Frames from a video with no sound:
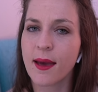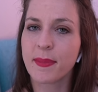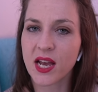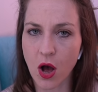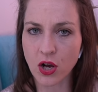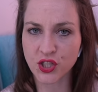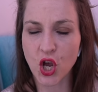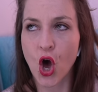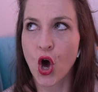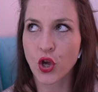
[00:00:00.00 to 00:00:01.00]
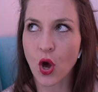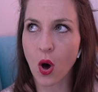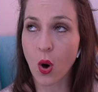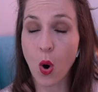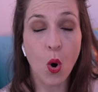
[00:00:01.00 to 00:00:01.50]
because
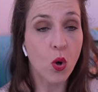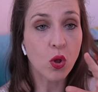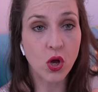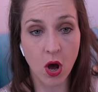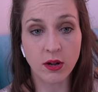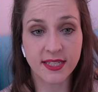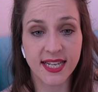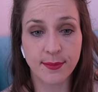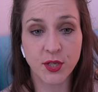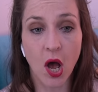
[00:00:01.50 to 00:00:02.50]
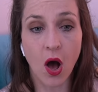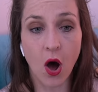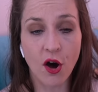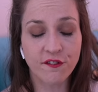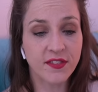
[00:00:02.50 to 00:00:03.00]
your whole concept
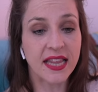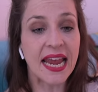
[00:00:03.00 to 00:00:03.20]
of